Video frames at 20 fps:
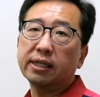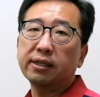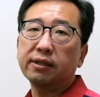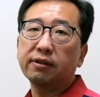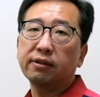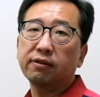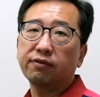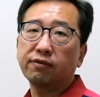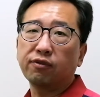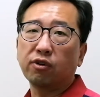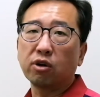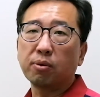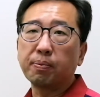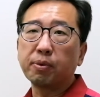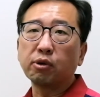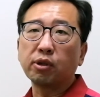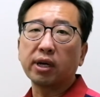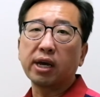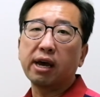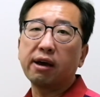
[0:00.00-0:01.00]
for the building
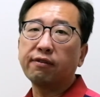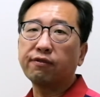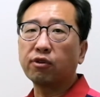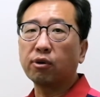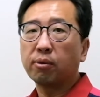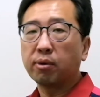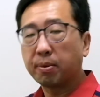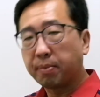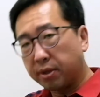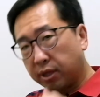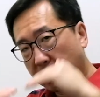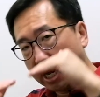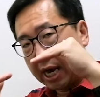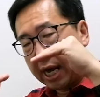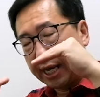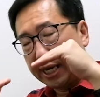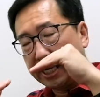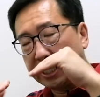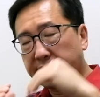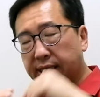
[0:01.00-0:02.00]
envelope, the height.
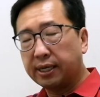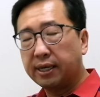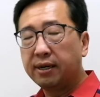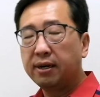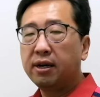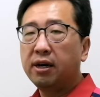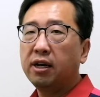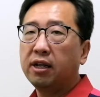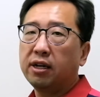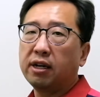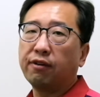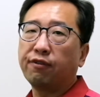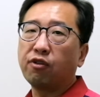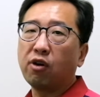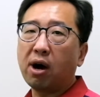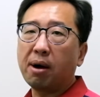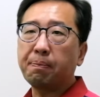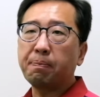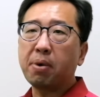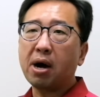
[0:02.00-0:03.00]
Now for
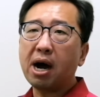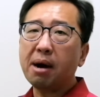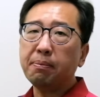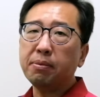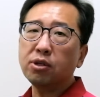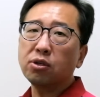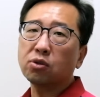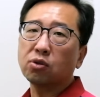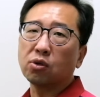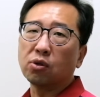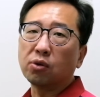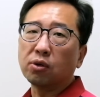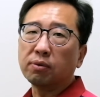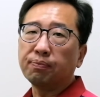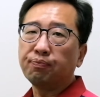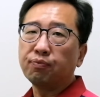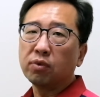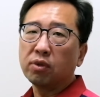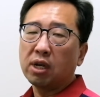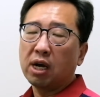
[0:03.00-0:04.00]
apartment zone,
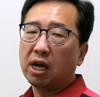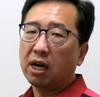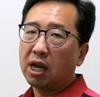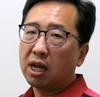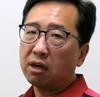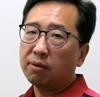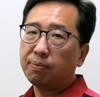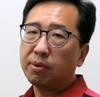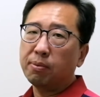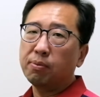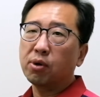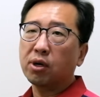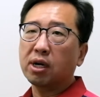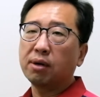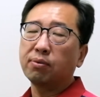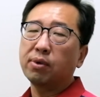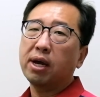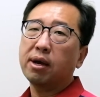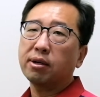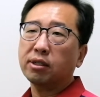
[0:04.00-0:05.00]
a lot of people come to
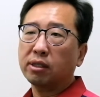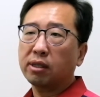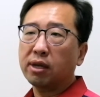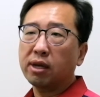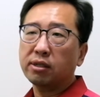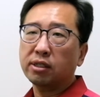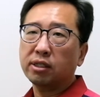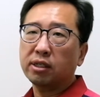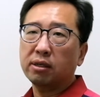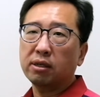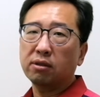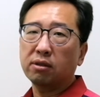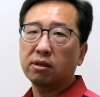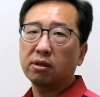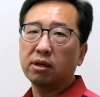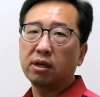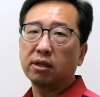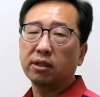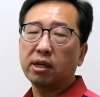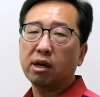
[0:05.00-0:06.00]

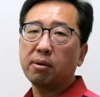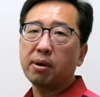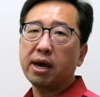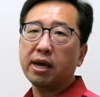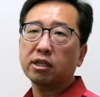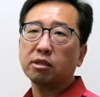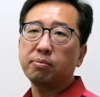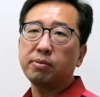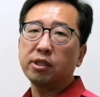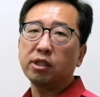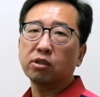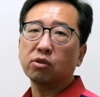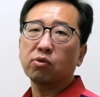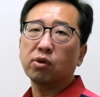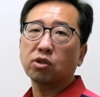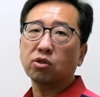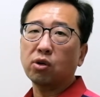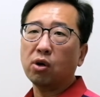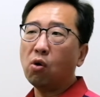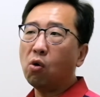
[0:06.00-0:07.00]
ask me this question.
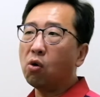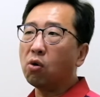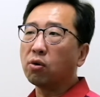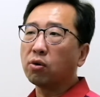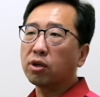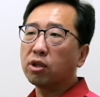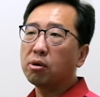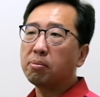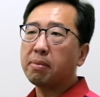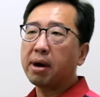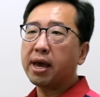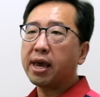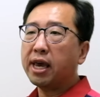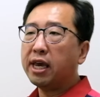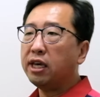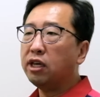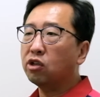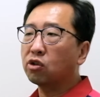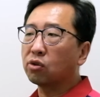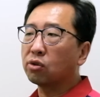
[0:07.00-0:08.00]
Oh, my
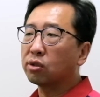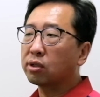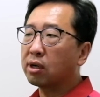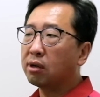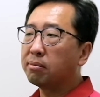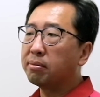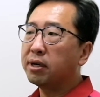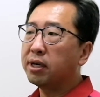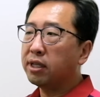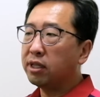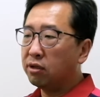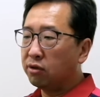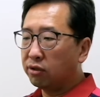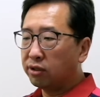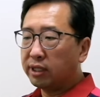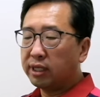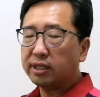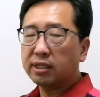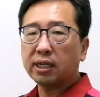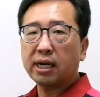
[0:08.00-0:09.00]
agent tell me, this
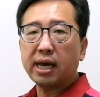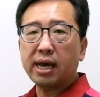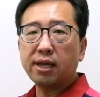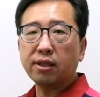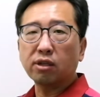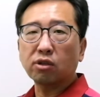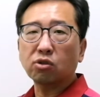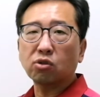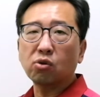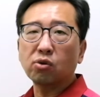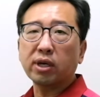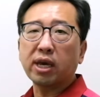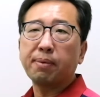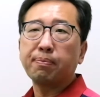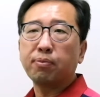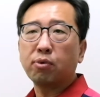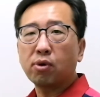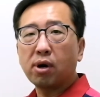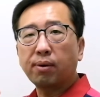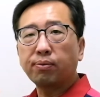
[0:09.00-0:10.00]
land, the zone can build
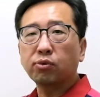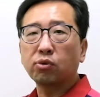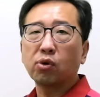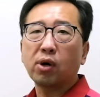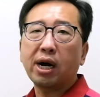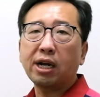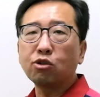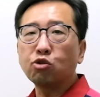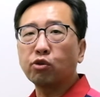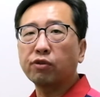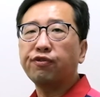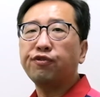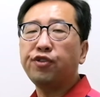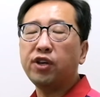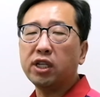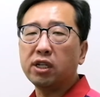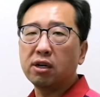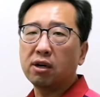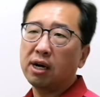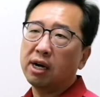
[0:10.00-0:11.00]
up to 100 feet,
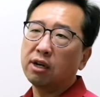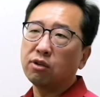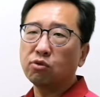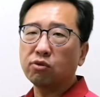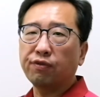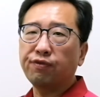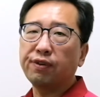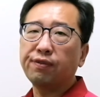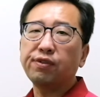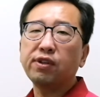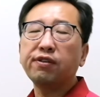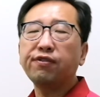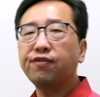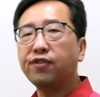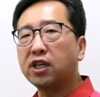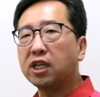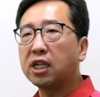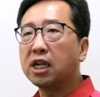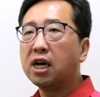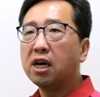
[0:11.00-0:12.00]
150 feet.
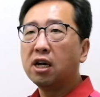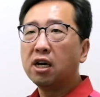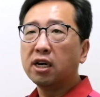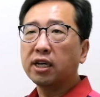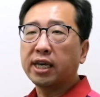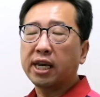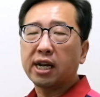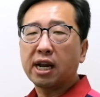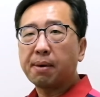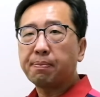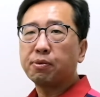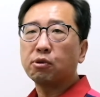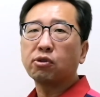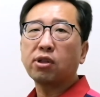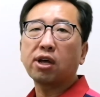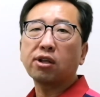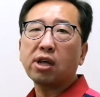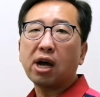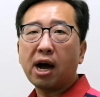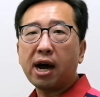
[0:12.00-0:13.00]
Can I build that
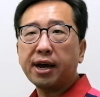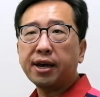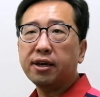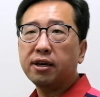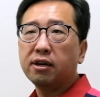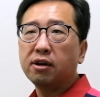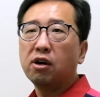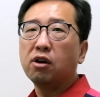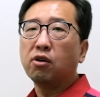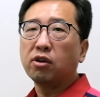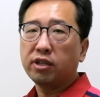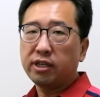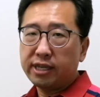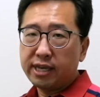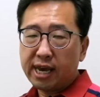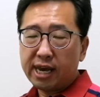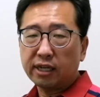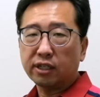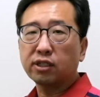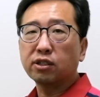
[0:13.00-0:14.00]
high?
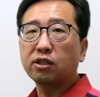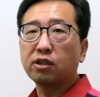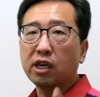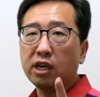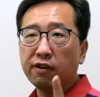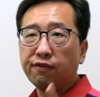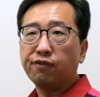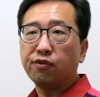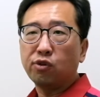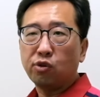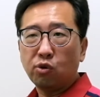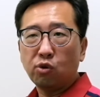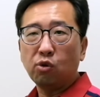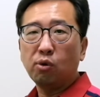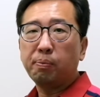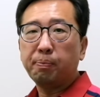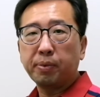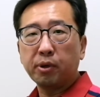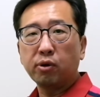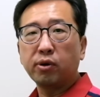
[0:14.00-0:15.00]
Yes, if you're
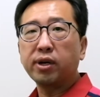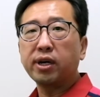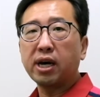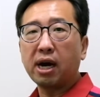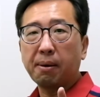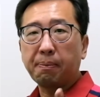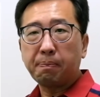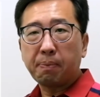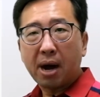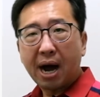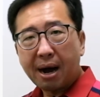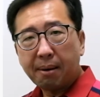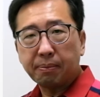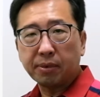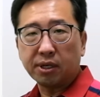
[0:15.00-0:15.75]
building apartment,